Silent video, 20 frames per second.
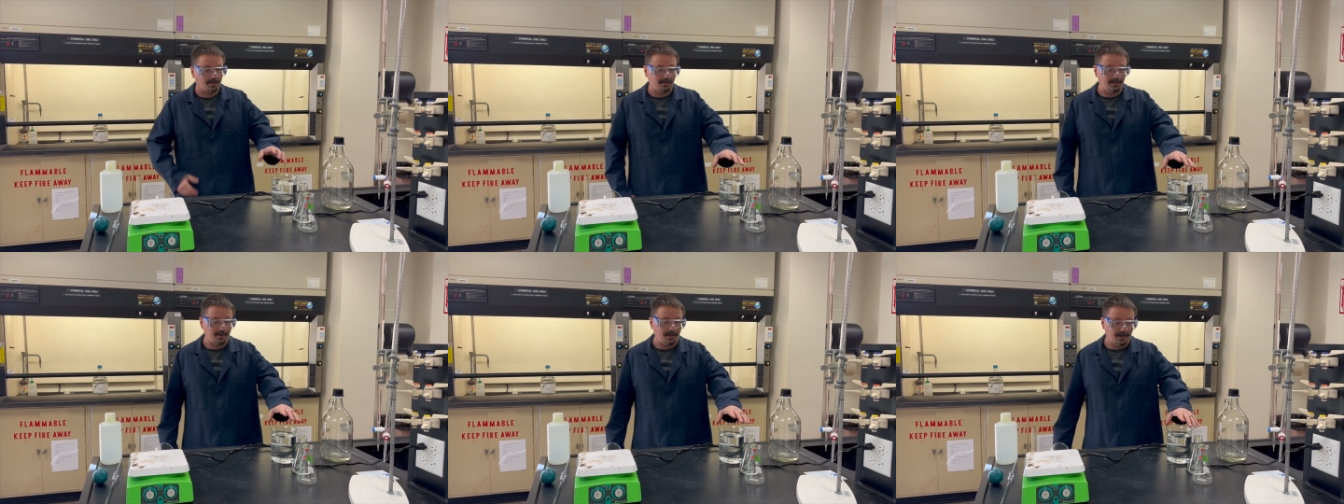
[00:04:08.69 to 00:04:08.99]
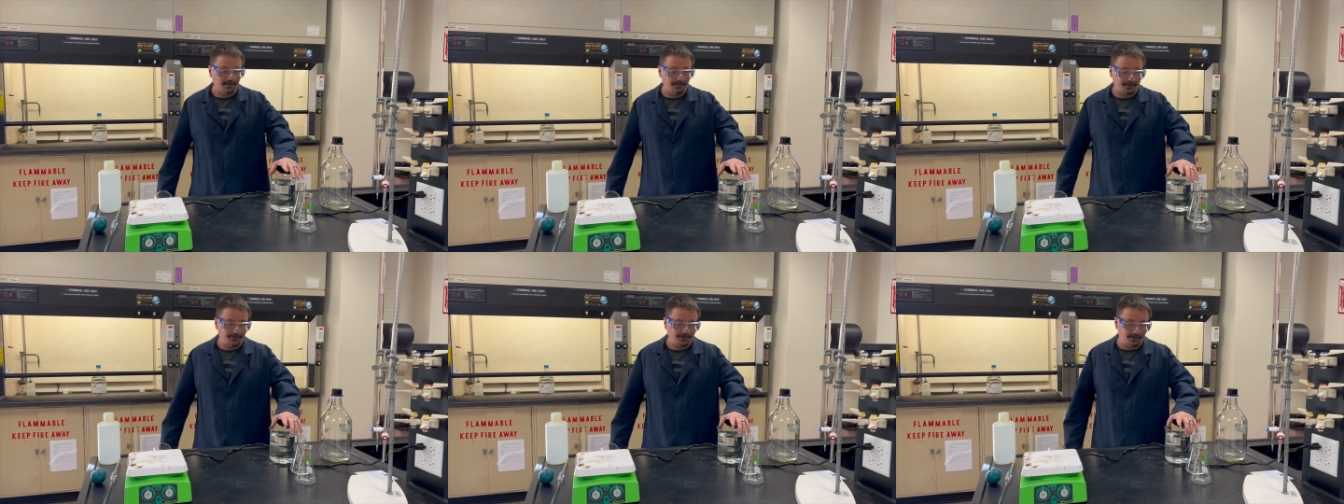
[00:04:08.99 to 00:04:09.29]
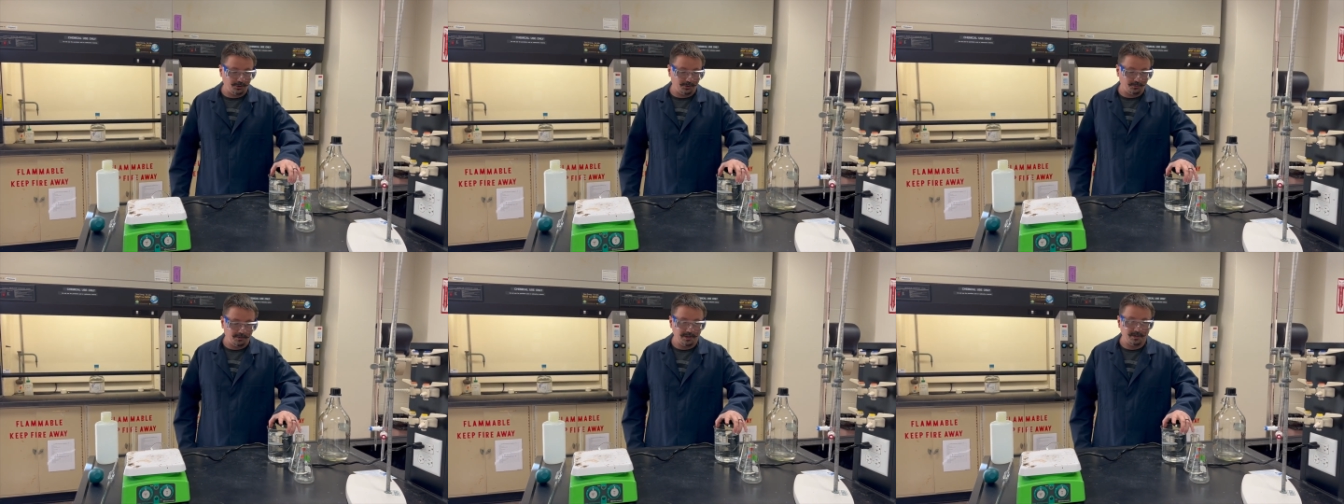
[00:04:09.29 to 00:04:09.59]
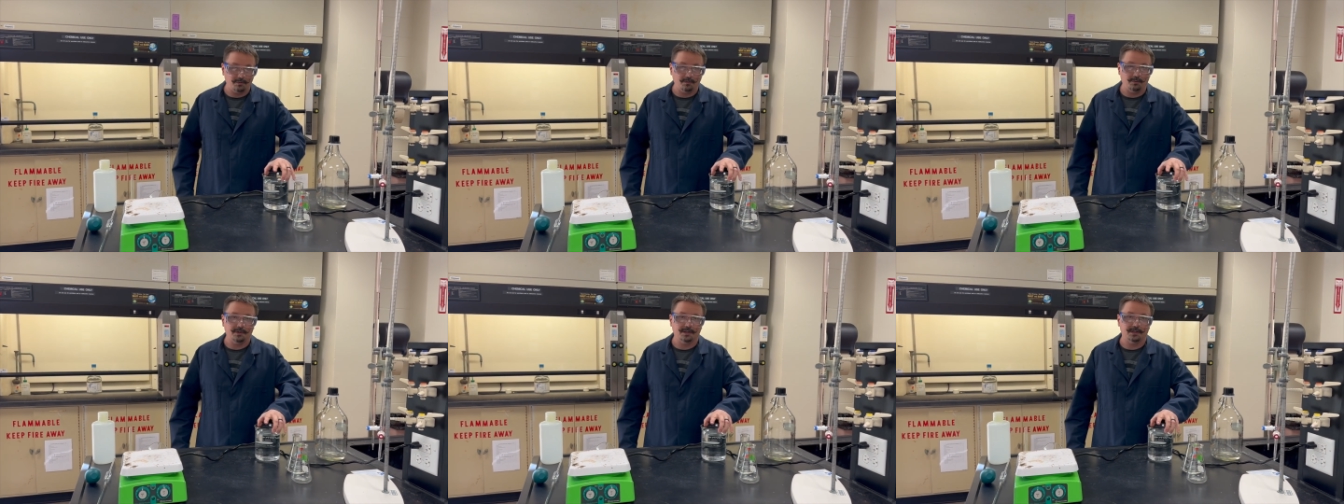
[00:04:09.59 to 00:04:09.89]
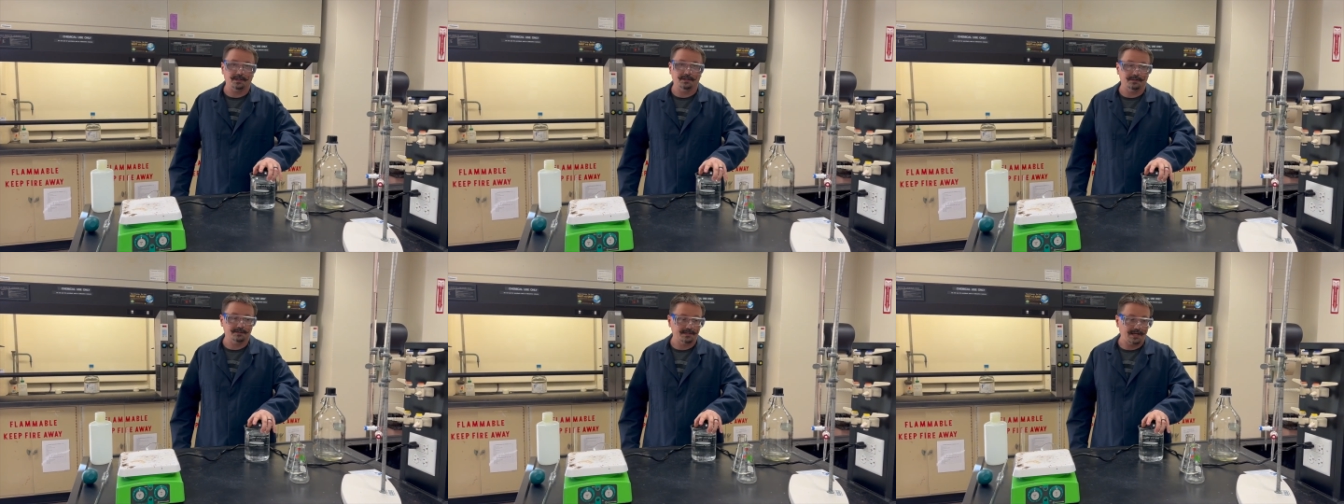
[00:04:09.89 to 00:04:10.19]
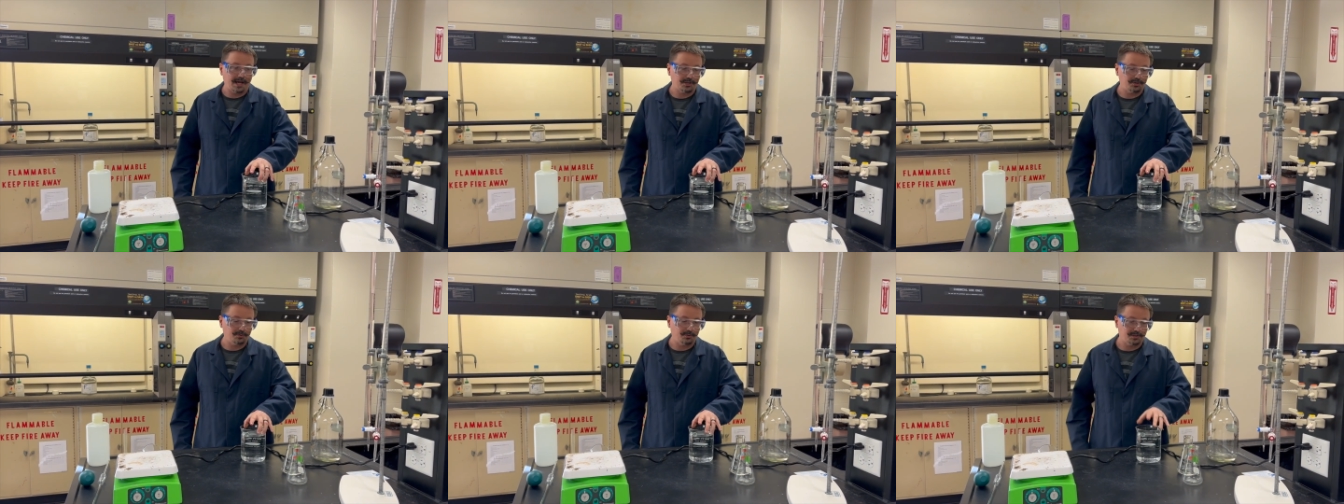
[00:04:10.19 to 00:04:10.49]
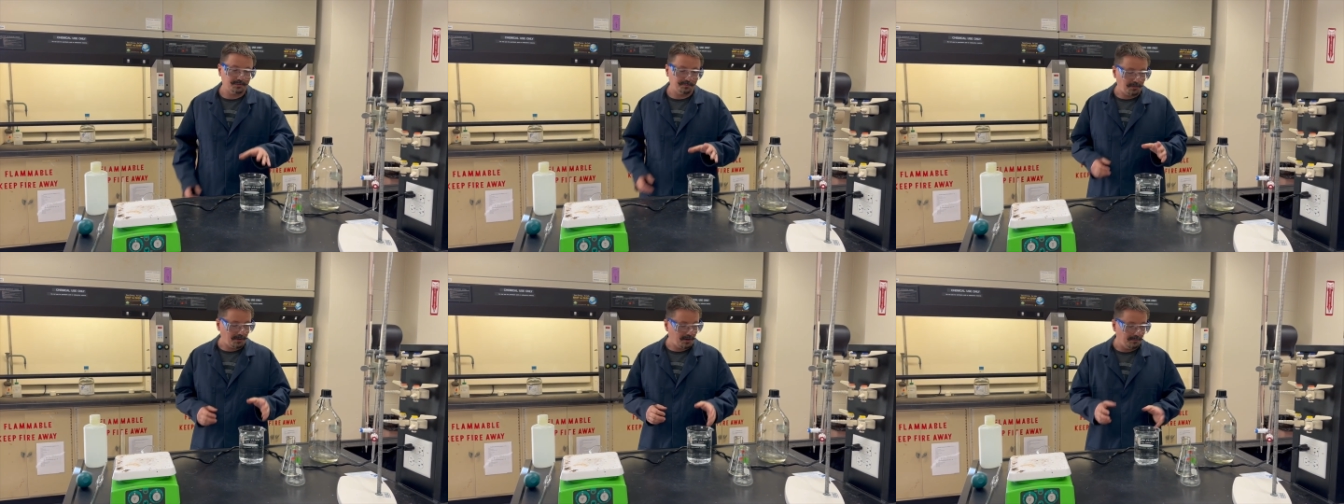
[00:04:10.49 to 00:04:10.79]
then on the third week when we get to this actual
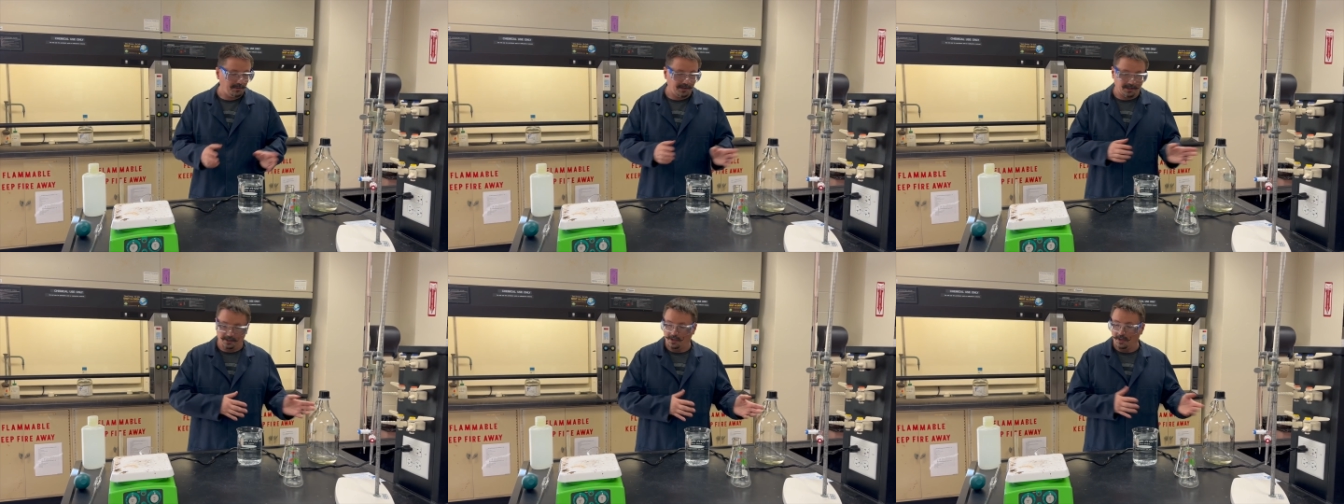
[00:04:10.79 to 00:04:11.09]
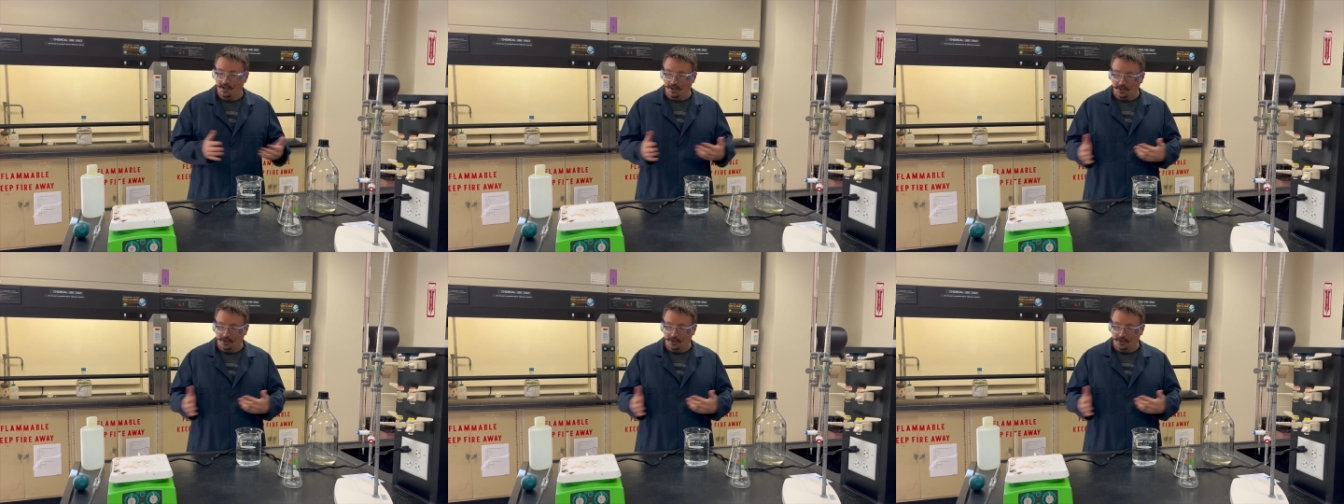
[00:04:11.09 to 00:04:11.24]
experiment,